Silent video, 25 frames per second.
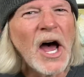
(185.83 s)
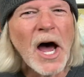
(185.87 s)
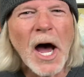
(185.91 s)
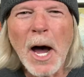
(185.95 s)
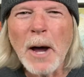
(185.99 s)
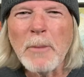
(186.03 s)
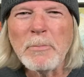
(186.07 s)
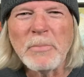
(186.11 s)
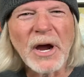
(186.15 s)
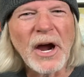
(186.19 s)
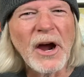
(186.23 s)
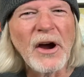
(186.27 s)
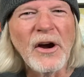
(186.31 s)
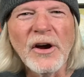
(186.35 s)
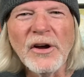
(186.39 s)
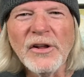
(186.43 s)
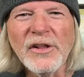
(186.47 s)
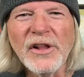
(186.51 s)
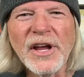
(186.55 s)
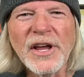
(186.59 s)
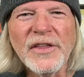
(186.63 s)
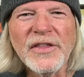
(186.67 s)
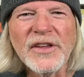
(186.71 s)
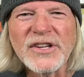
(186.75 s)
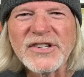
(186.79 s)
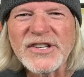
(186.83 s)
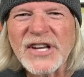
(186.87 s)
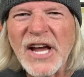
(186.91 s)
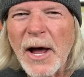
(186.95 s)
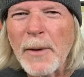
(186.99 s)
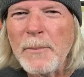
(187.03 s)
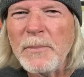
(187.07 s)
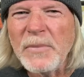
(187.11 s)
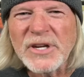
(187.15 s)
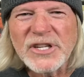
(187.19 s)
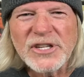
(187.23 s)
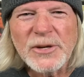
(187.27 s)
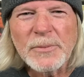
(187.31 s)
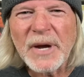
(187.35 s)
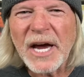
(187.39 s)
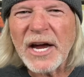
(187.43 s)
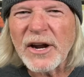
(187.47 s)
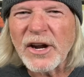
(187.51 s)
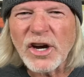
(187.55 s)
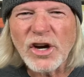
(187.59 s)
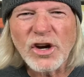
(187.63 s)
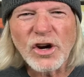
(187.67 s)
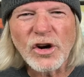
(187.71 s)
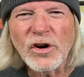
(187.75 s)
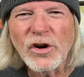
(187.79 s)
Apparently, this album is about
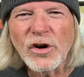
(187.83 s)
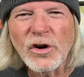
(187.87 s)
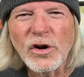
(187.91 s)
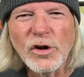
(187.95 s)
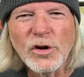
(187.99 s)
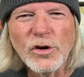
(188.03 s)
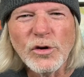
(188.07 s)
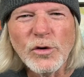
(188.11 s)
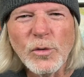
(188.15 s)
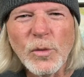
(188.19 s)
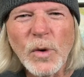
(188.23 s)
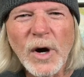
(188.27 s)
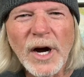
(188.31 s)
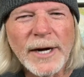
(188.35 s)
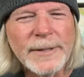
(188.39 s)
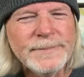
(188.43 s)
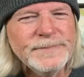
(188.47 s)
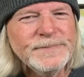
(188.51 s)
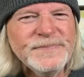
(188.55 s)
a girl who